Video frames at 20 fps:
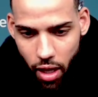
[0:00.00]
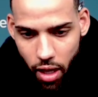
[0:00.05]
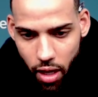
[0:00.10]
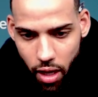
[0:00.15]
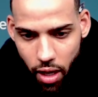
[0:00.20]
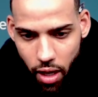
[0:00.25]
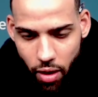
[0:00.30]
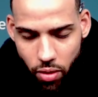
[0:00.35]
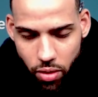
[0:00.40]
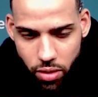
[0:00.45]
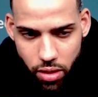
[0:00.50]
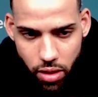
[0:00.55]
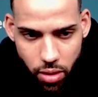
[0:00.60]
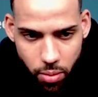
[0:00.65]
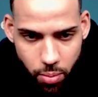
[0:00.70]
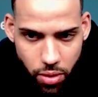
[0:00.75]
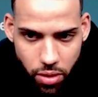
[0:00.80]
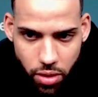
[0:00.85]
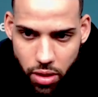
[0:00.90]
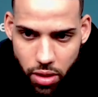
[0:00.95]
I was in a
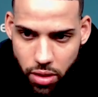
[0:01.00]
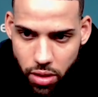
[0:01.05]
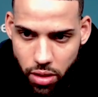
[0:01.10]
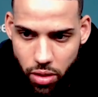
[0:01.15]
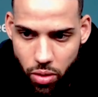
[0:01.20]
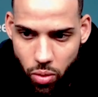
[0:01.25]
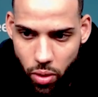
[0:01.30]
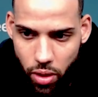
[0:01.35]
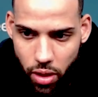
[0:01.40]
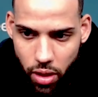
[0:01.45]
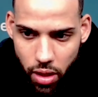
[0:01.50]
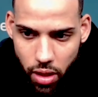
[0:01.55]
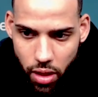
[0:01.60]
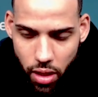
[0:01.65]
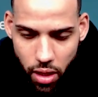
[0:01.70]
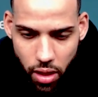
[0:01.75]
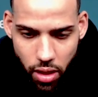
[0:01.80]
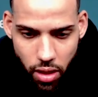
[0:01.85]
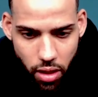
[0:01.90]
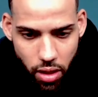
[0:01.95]
position to
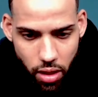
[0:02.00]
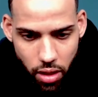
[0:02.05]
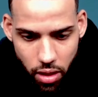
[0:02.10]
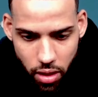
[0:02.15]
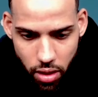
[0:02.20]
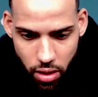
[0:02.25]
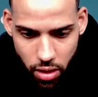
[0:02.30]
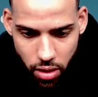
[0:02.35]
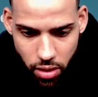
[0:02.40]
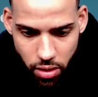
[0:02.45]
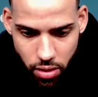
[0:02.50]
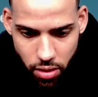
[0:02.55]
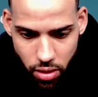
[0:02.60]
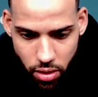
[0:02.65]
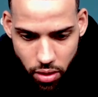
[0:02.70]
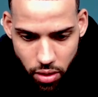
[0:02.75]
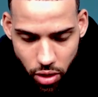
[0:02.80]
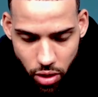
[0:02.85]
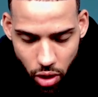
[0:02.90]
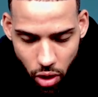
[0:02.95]
where,
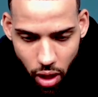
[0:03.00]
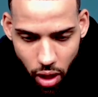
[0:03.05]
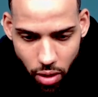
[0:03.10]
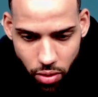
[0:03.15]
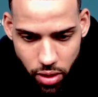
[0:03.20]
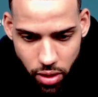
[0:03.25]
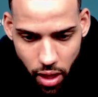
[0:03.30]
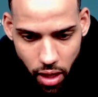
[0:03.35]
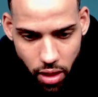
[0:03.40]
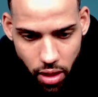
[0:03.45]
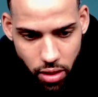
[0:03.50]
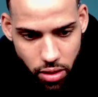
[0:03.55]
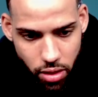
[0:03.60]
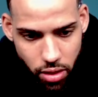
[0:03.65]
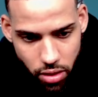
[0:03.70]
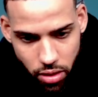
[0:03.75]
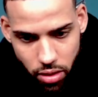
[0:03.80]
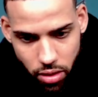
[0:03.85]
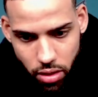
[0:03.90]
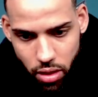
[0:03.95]
you know, I was kind of
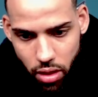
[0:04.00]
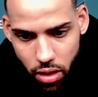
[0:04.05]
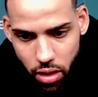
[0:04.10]
just